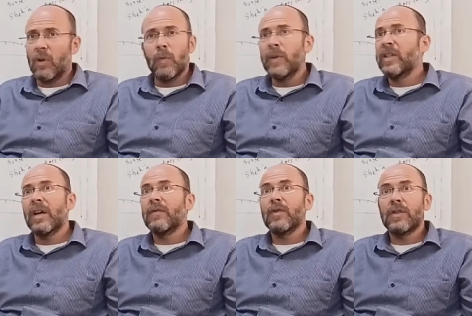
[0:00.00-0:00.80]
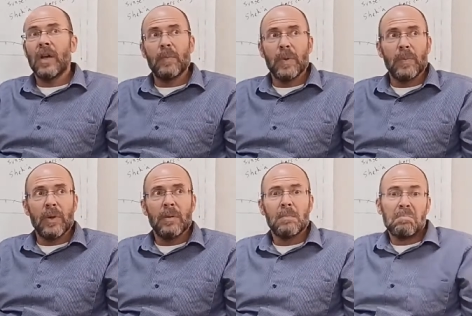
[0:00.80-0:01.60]
can only be done if there's 10
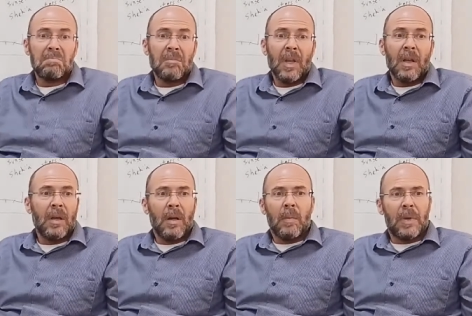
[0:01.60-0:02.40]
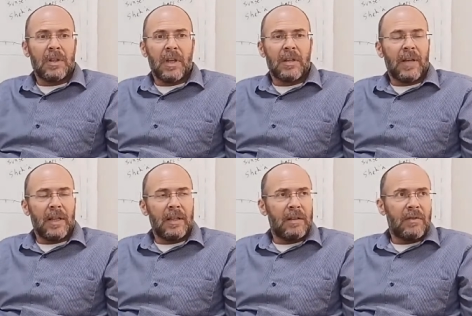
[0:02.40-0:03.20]
people. But the
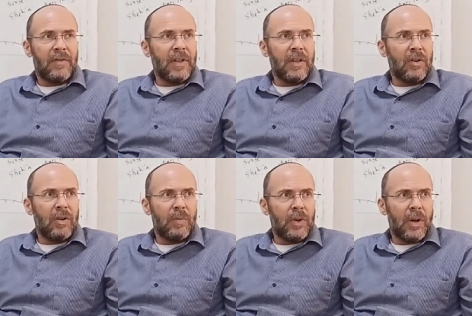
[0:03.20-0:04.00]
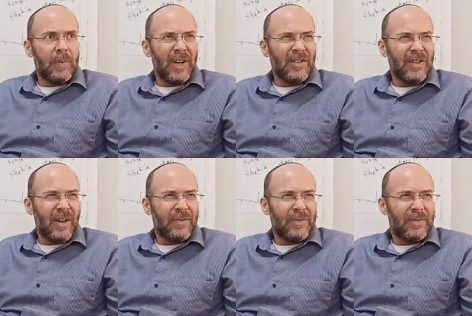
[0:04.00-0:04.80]
talit and tefillin you can put on by
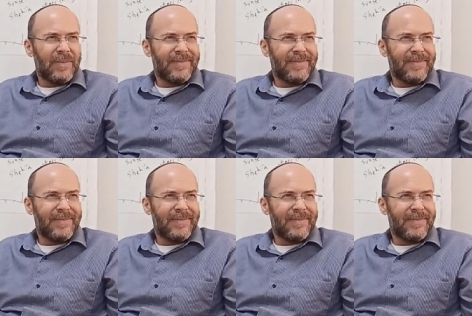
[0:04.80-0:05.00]
yourself.